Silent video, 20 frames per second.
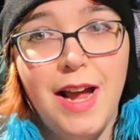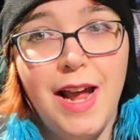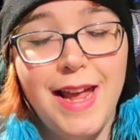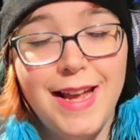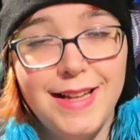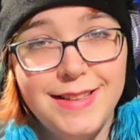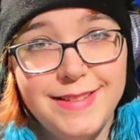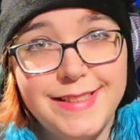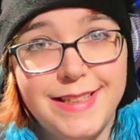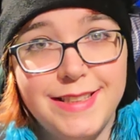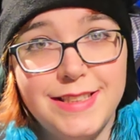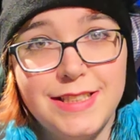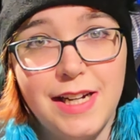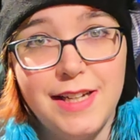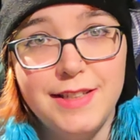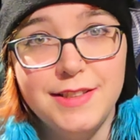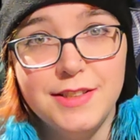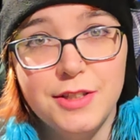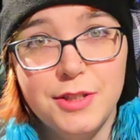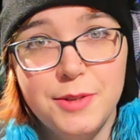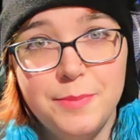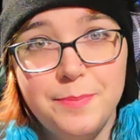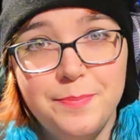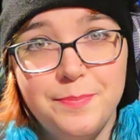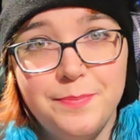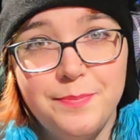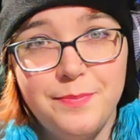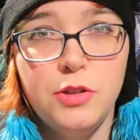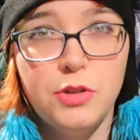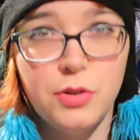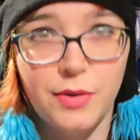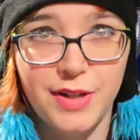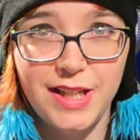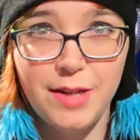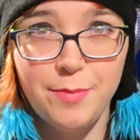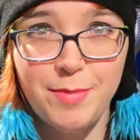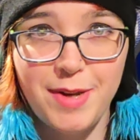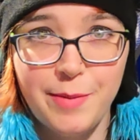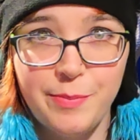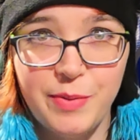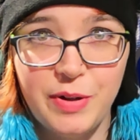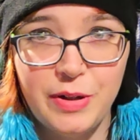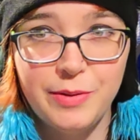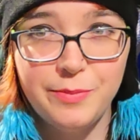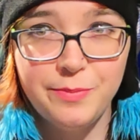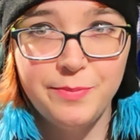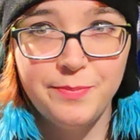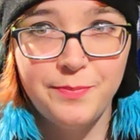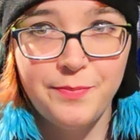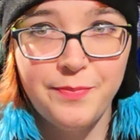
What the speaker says: hand sanitizer, toilet paper,